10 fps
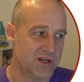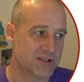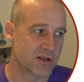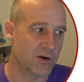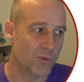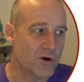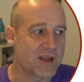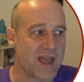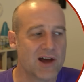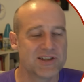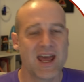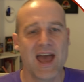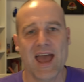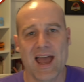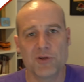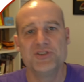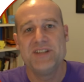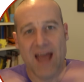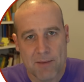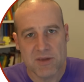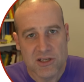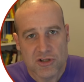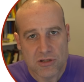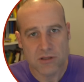It's going to work out how damaged